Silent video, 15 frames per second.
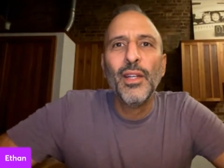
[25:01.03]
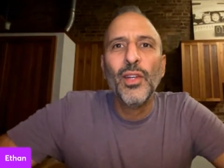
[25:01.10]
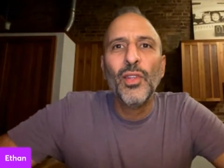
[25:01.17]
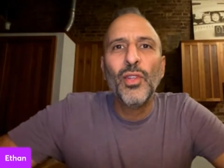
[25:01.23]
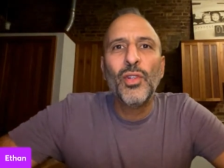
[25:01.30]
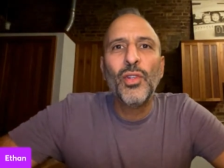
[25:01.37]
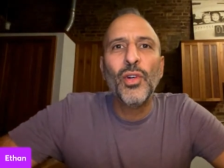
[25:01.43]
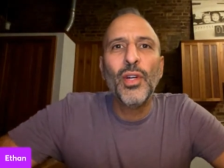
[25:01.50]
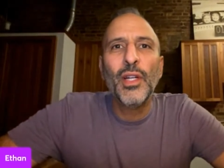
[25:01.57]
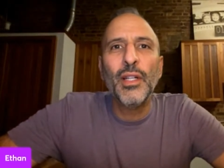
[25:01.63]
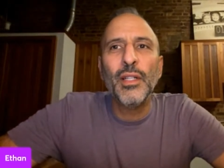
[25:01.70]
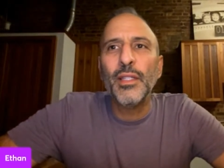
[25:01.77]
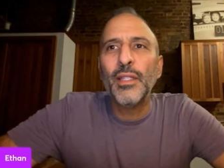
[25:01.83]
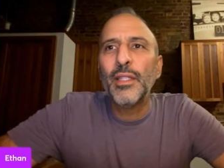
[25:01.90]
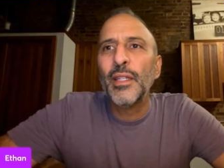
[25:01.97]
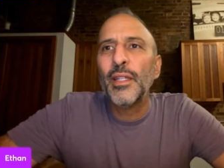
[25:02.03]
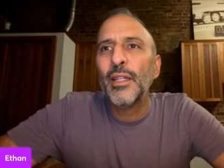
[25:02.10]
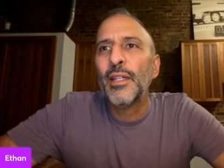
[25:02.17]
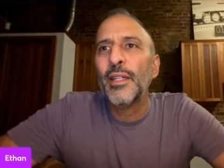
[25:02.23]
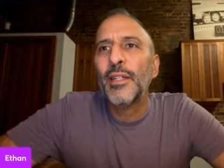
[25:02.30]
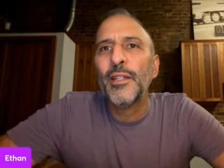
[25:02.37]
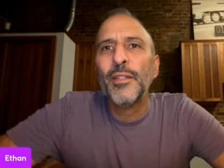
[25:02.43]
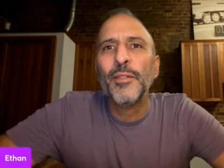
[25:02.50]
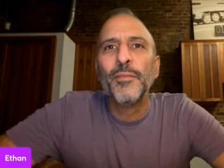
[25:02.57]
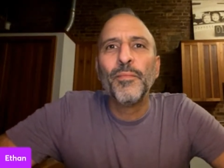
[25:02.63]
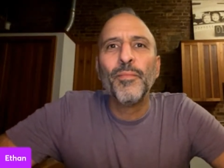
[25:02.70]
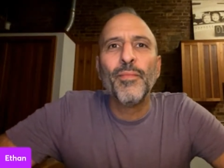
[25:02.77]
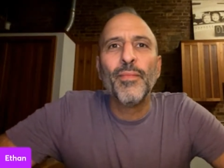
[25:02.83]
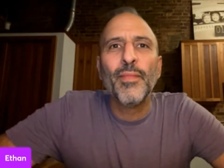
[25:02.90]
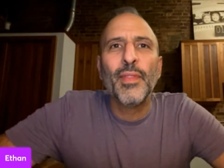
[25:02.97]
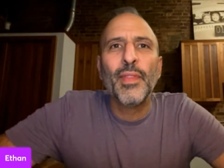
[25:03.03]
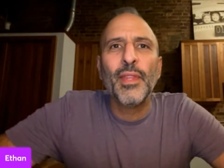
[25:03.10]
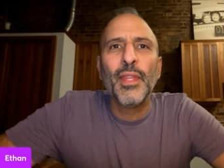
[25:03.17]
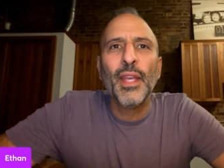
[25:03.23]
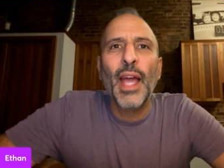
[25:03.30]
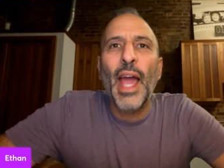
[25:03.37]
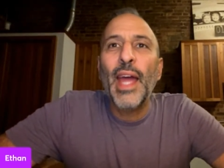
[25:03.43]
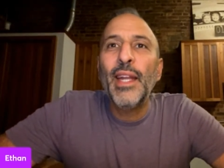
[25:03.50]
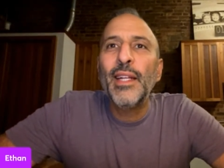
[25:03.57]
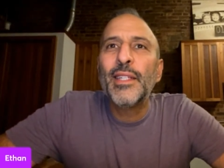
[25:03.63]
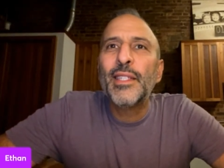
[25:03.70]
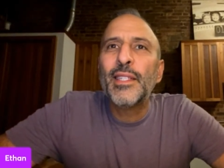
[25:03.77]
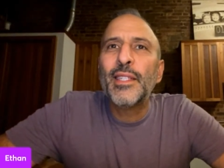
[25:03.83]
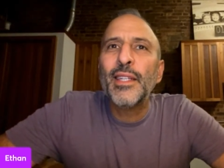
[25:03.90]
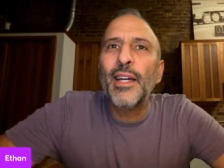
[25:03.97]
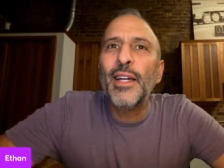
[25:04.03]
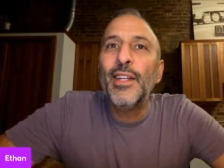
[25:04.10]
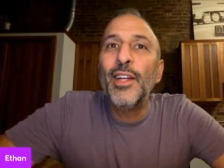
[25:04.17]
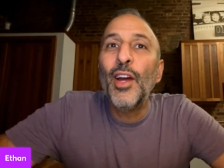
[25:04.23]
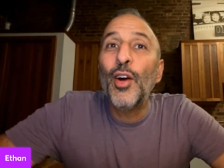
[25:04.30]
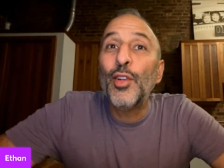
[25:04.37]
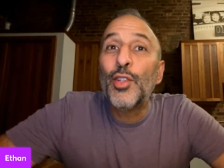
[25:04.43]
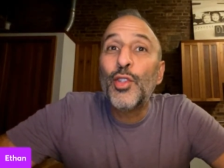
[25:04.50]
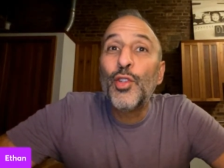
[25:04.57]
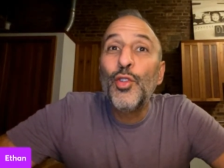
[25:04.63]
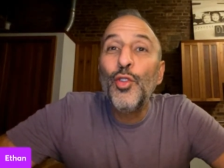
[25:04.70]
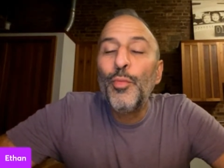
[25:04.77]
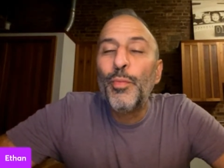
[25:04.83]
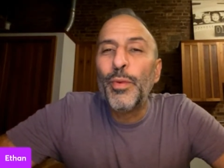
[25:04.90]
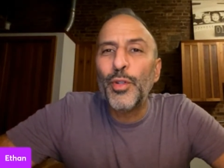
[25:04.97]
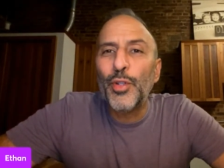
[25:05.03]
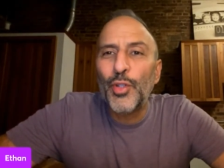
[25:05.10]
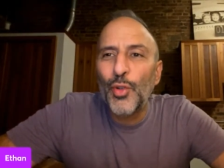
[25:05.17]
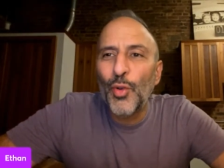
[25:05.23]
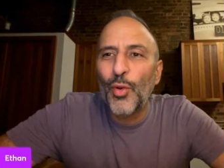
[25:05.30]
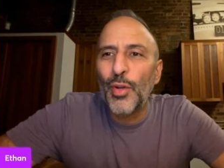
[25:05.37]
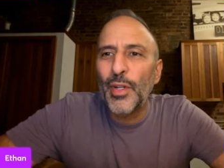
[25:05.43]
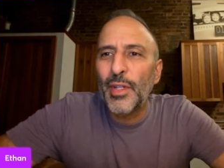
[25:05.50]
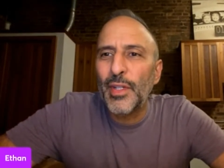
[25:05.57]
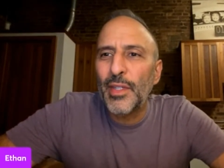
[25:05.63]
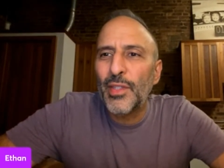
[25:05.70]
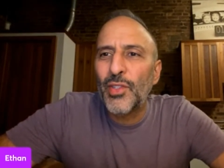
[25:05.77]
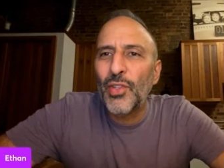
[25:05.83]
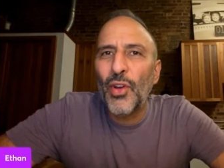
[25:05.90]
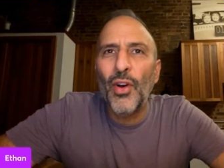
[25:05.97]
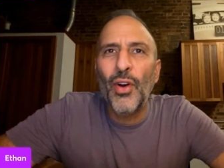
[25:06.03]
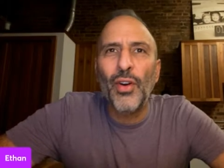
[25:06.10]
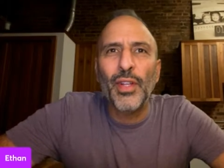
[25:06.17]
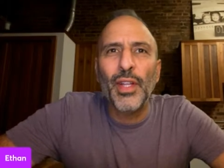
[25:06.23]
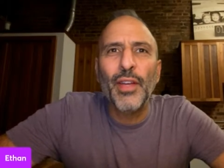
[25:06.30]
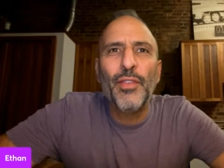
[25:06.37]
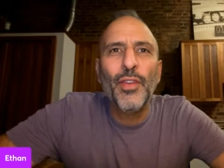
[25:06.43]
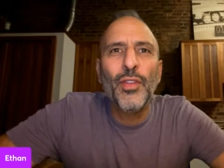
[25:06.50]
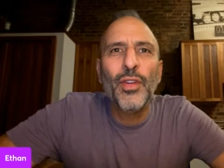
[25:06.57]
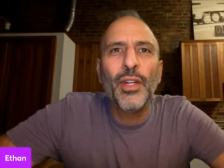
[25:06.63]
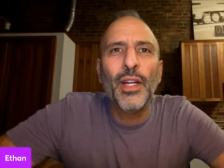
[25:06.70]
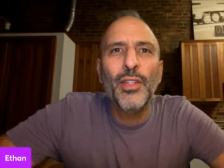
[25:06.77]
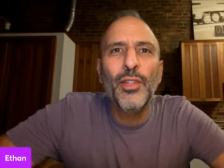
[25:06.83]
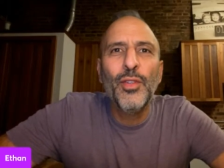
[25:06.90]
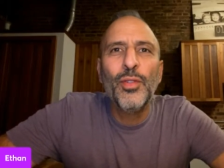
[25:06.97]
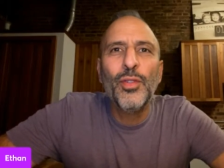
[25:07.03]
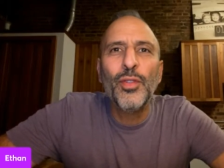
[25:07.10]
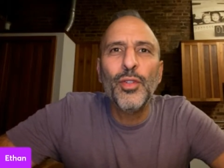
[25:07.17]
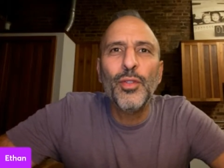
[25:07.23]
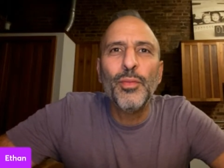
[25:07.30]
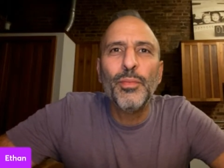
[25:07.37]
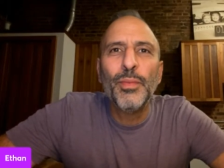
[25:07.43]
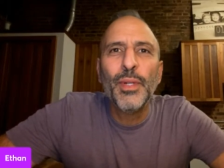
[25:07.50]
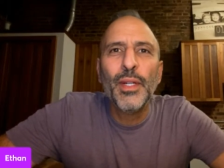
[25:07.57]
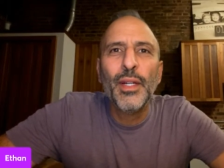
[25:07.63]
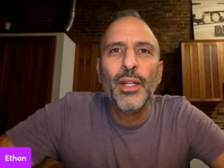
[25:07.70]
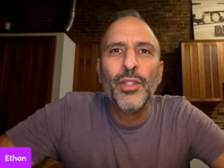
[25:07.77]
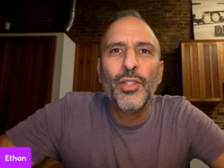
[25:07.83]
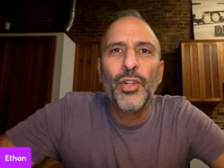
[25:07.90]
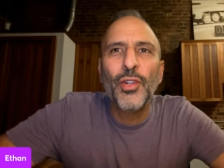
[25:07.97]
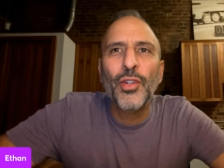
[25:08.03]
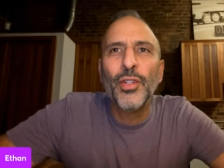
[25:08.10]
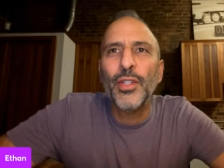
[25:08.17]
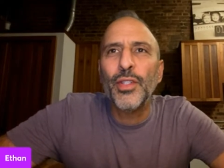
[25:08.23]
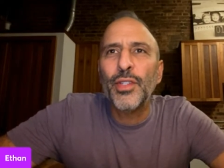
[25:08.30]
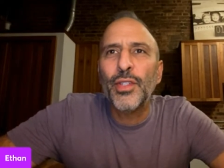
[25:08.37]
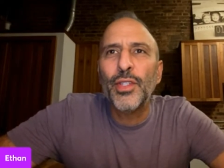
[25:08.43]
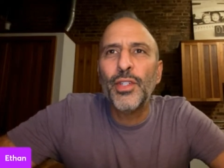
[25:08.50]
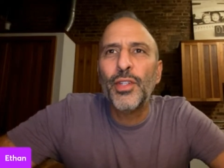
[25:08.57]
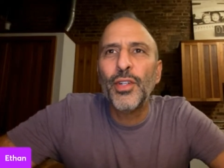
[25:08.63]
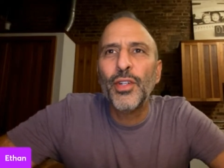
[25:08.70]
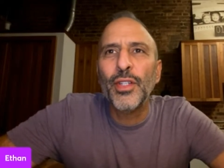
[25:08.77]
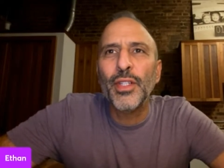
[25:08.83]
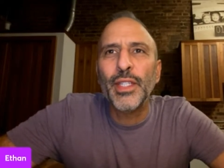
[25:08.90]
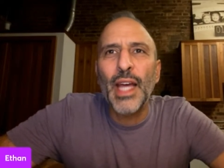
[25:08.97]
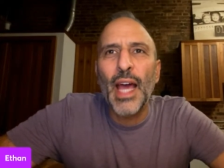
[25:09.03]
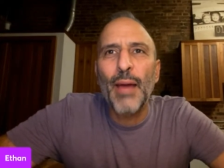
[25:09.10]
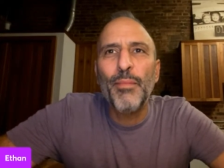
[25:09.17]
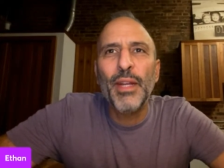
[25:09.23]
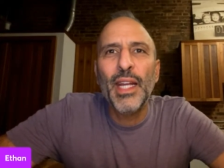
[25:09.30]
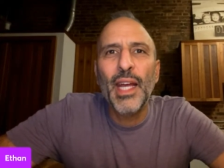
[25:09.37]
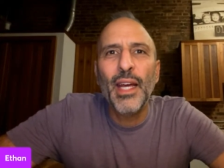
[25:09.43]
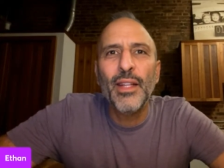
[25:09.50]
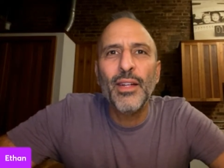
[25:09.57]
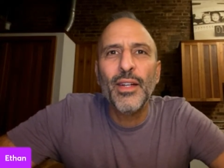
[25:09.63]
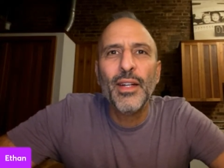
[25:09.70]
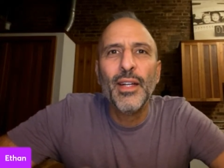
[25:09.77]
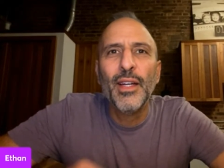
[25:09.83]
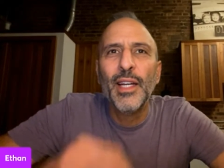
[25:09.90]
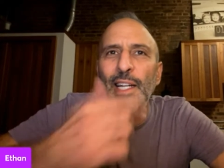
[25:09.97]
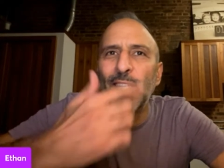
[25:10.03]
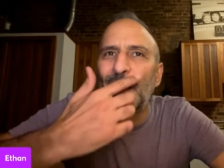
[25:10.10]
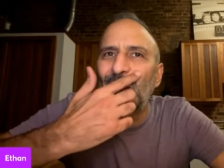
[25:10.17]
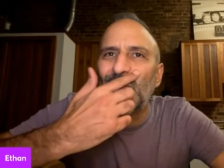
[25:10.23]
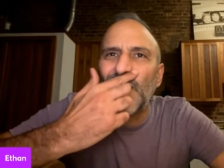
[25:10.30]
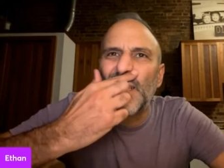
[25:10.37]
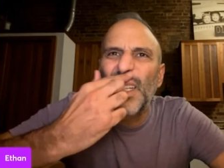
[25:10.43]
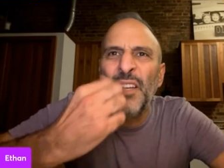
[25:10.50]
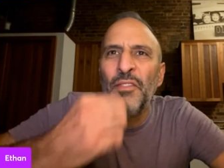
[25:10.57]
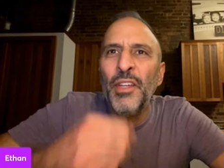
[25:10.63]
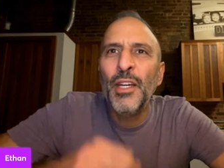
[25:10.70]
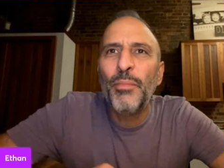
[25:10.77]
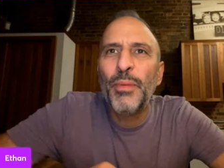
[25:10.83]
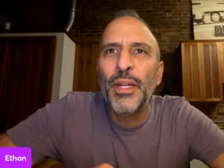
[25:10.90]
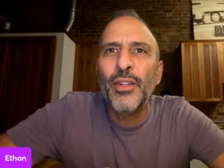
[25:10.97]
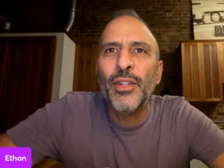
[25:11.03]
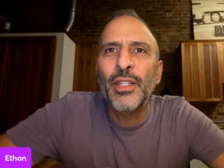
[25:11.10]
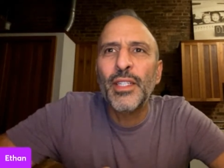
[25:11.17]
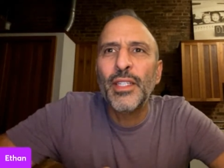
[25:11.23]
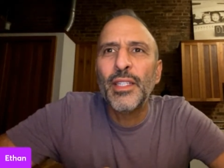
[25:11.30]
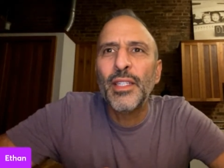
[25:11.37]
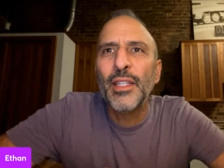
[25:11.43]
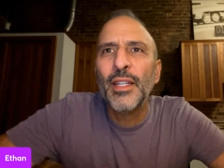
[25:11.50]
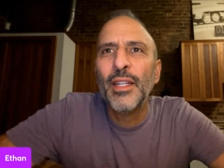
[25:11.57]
The Toidles. And it's a super short song. If you look on YouTube, the Turtles, Happy Together, there's a TV appearance.